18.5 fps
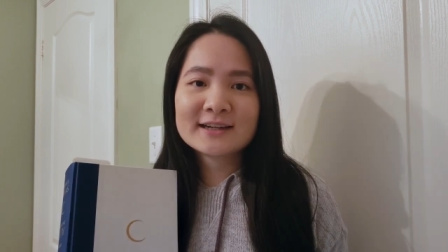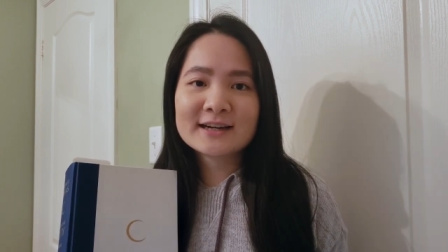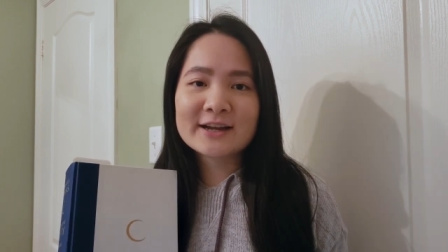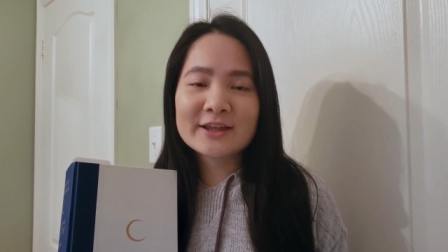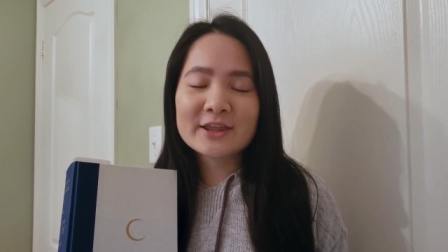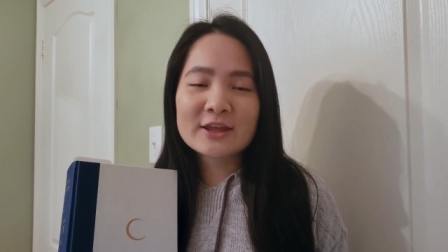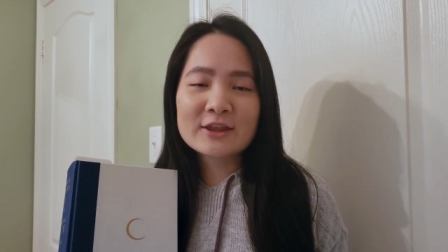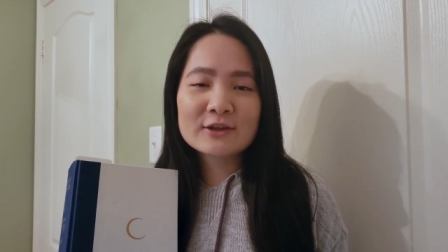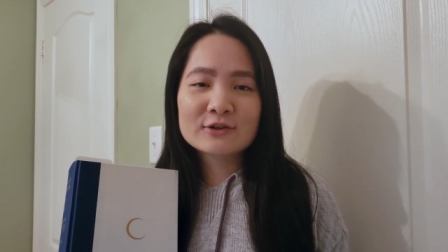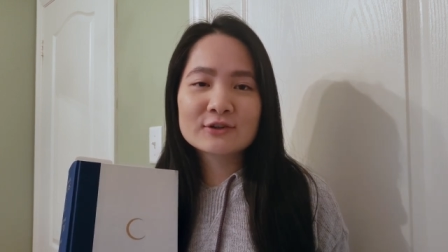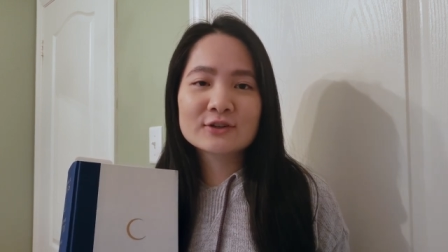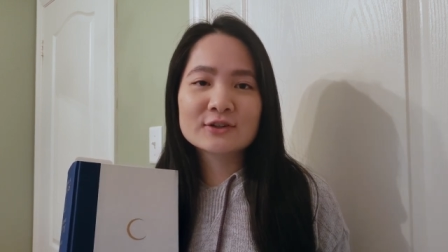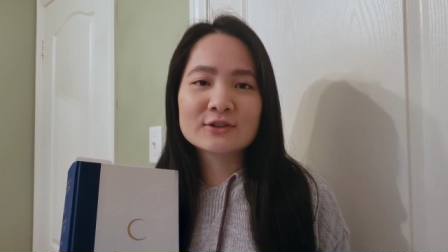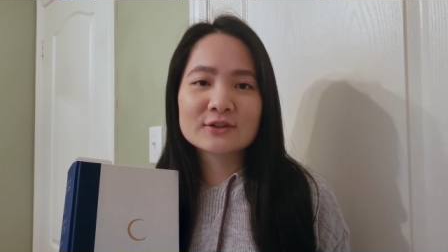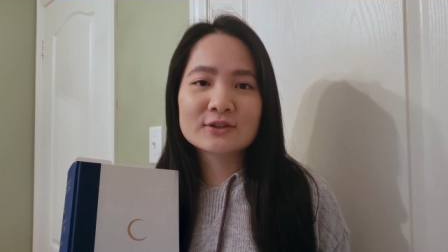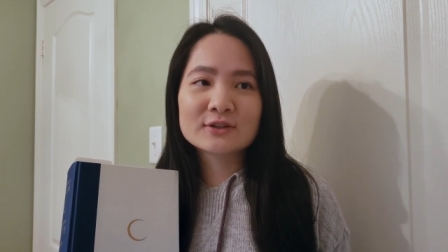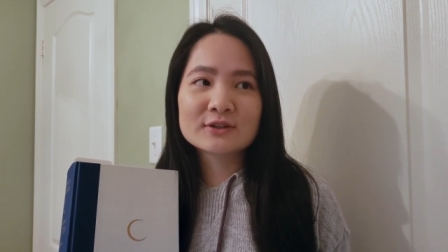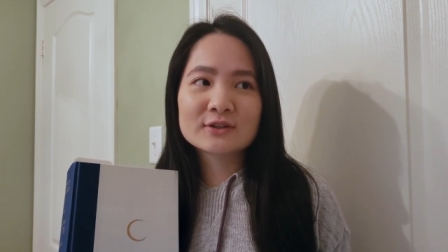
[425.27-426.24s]
I think
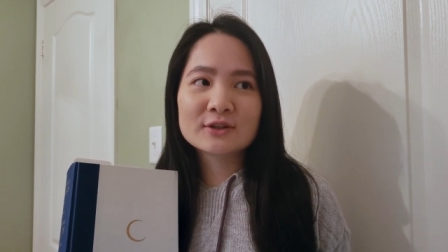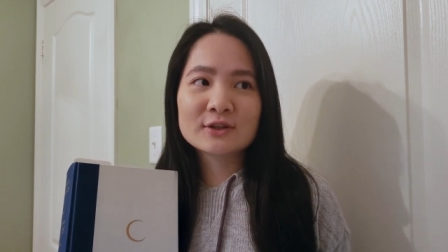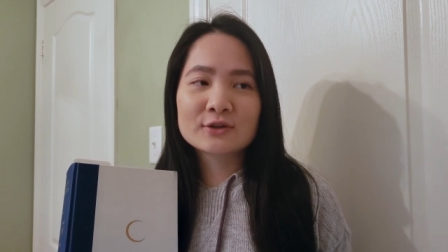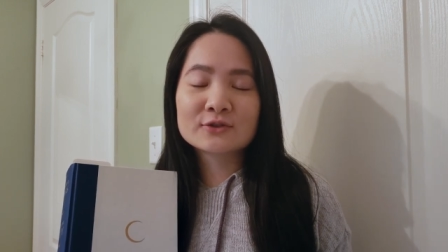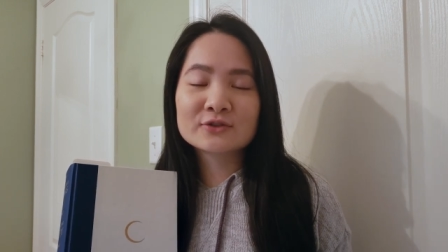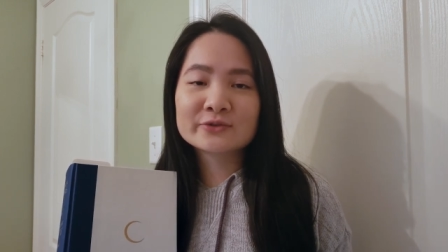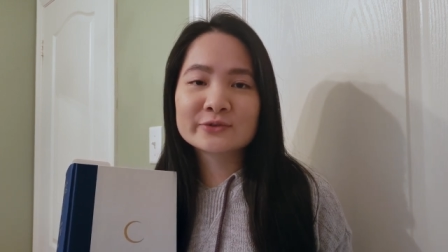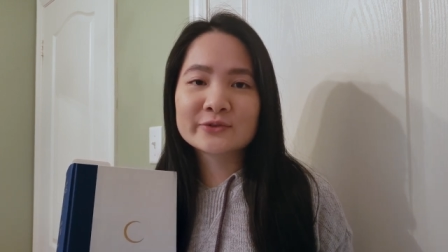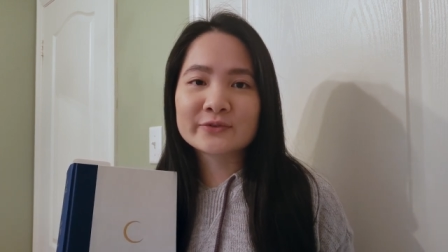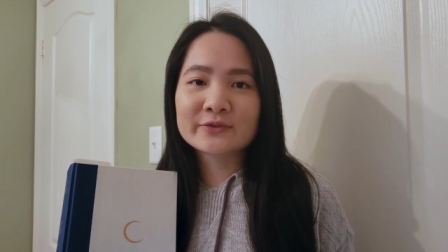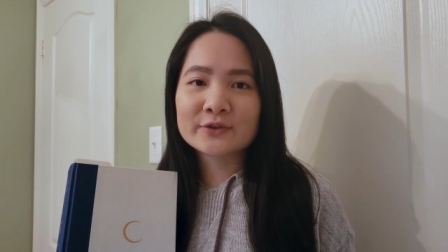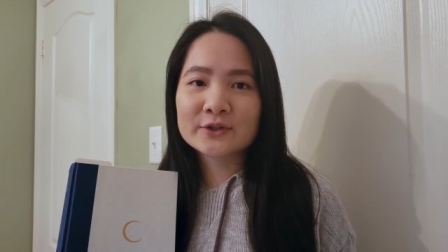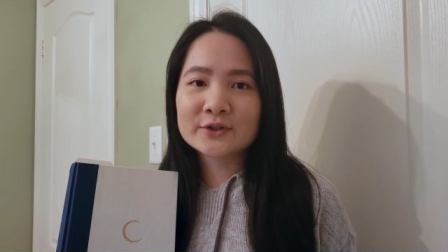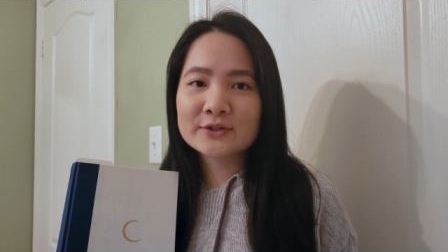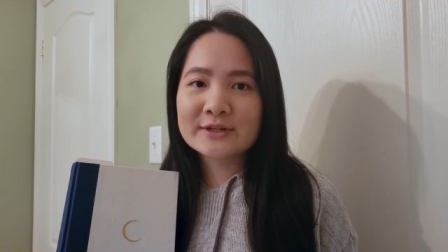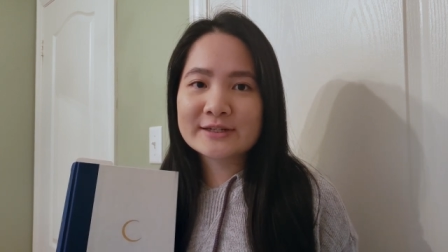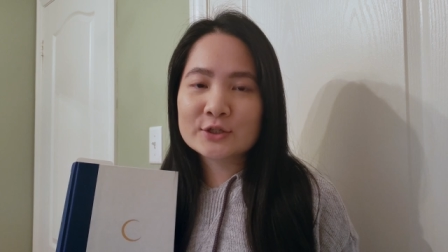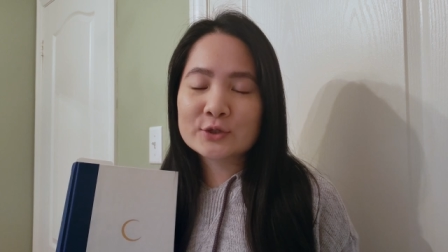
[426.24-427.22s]
they're they're
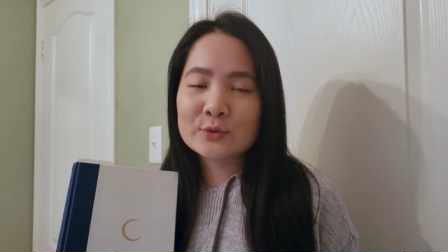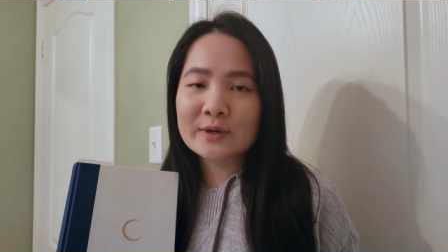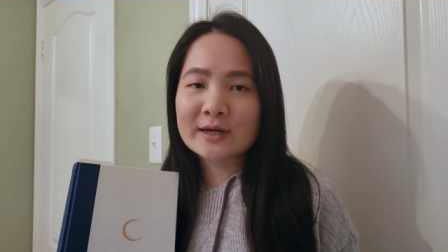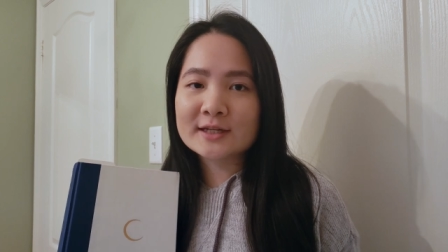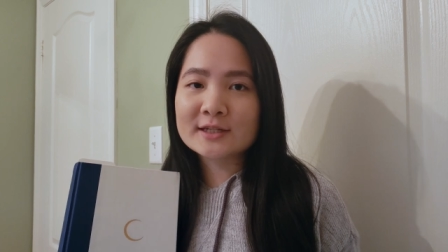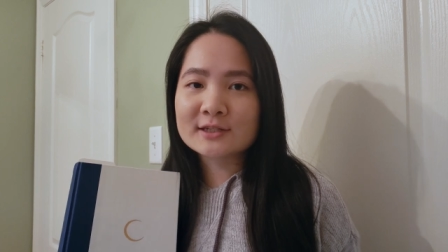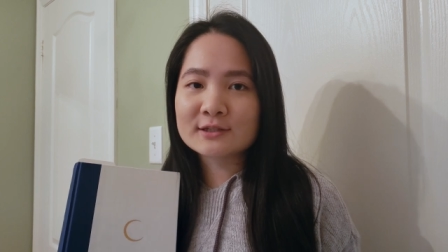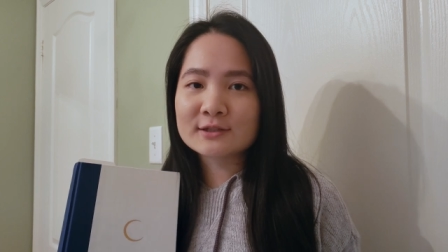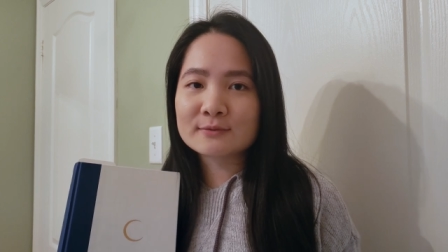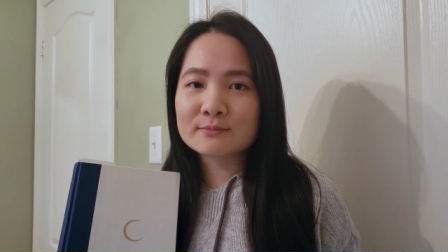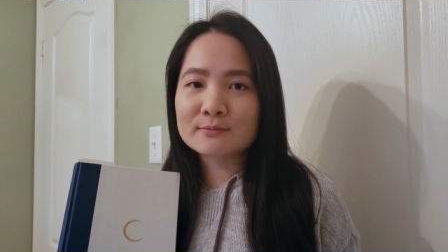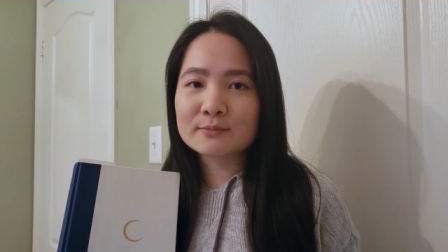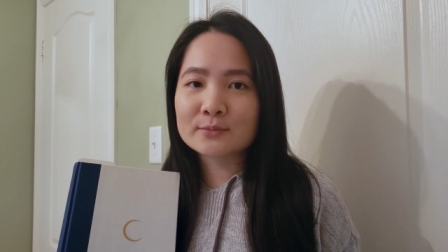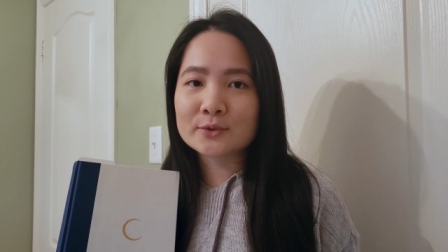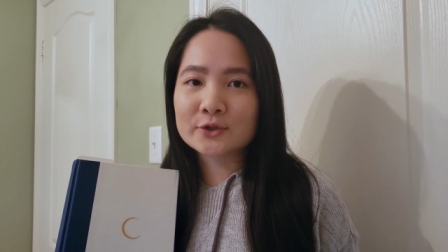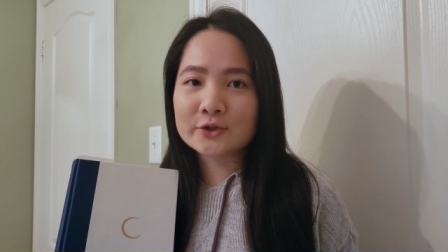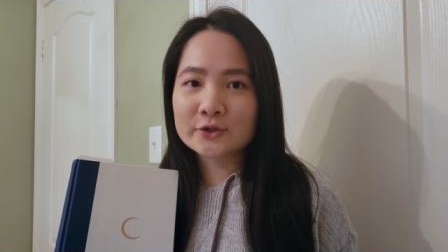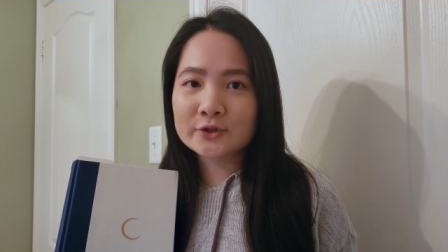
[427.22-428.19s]
referred to as
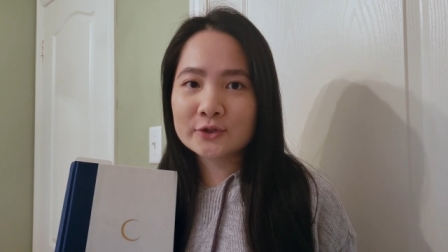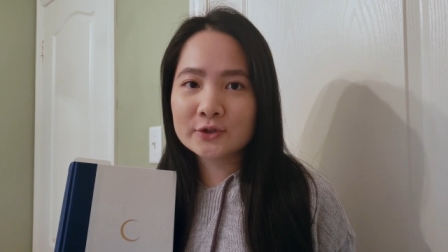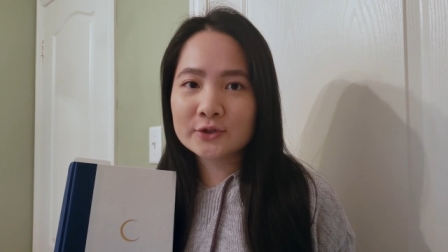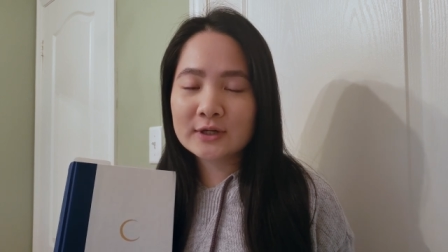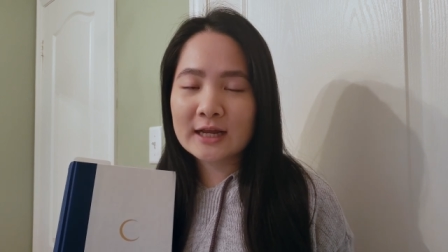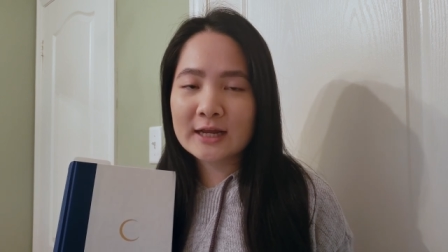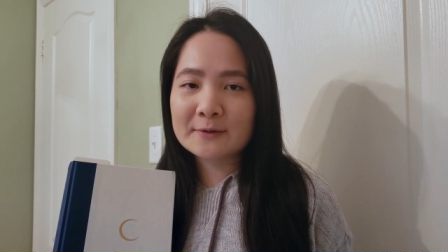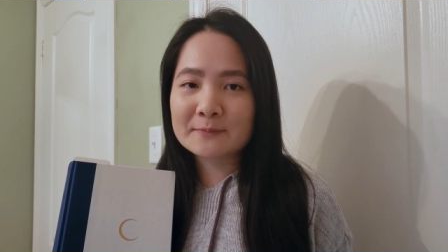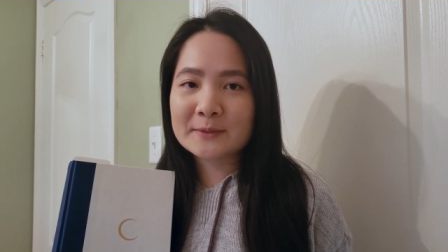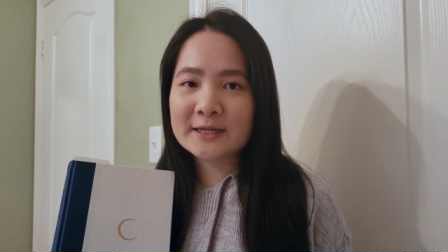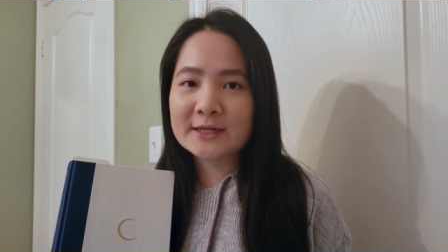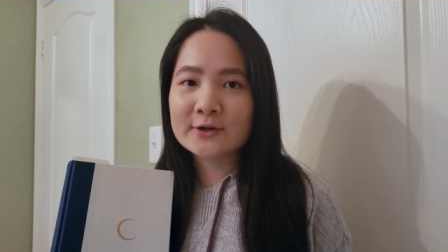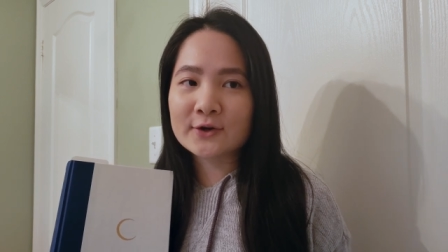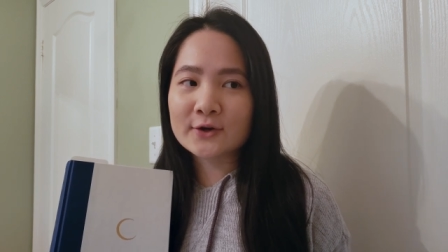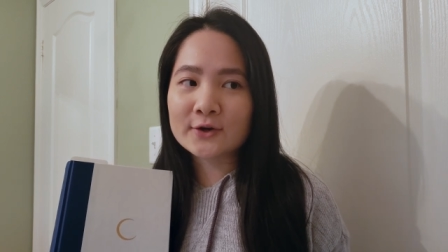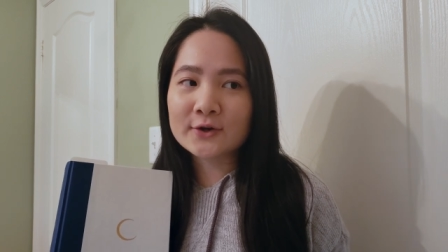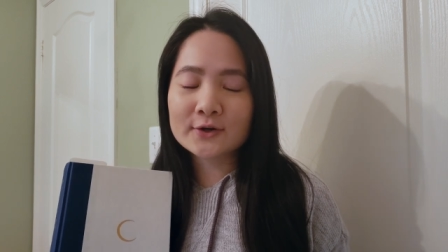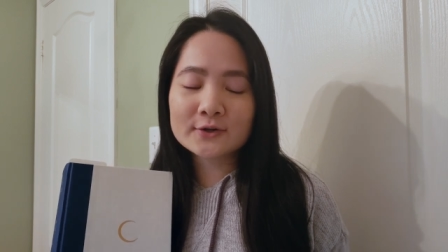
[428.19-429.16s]
mer,
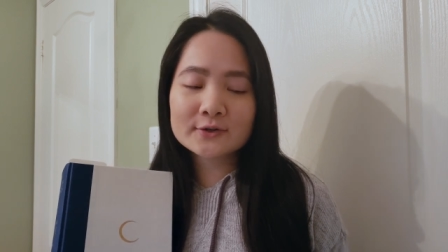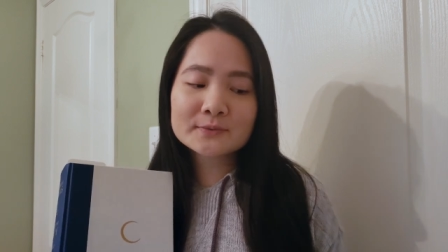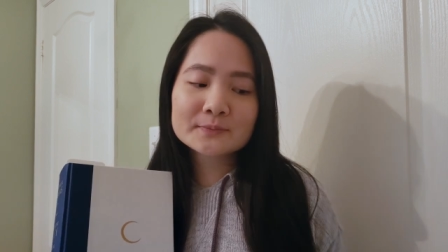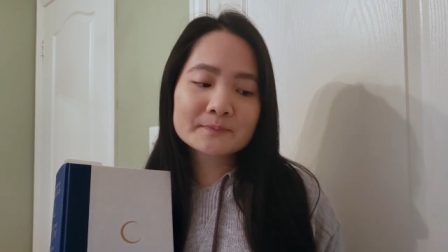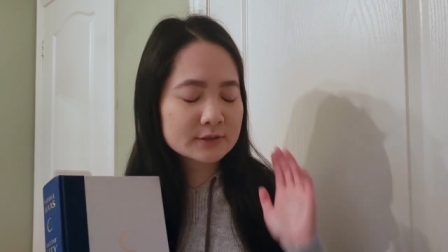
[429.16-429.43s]
M-E-R.